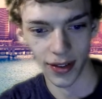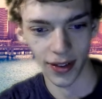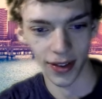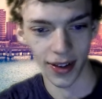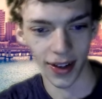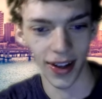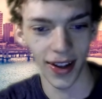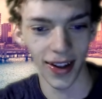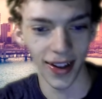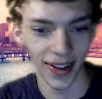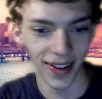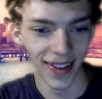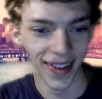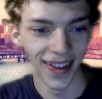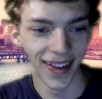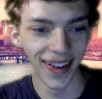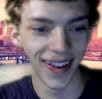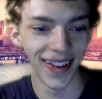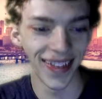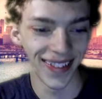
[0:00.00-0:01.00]

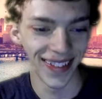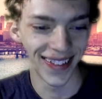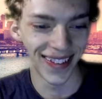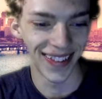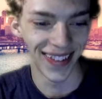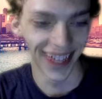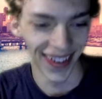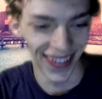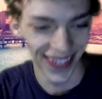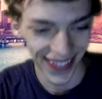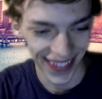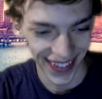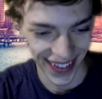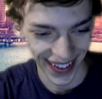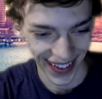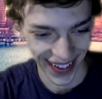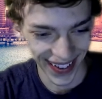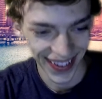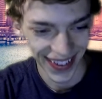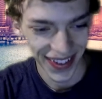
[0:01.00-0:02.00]

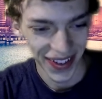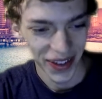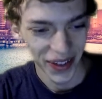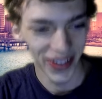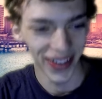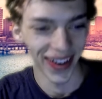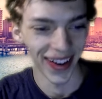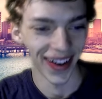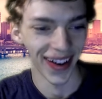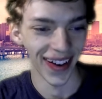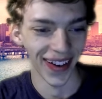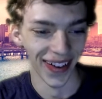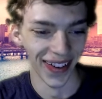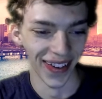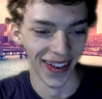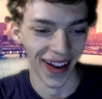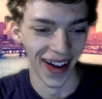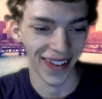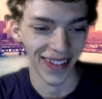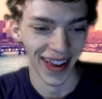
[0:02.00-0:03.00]
Okay. Yeah,
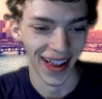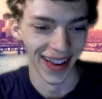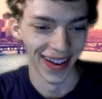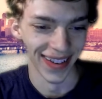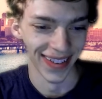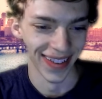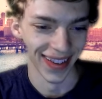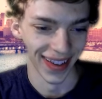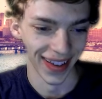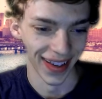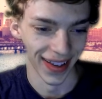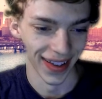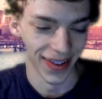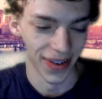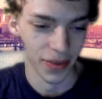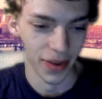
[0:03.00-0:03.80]
I haven't added that guy yet.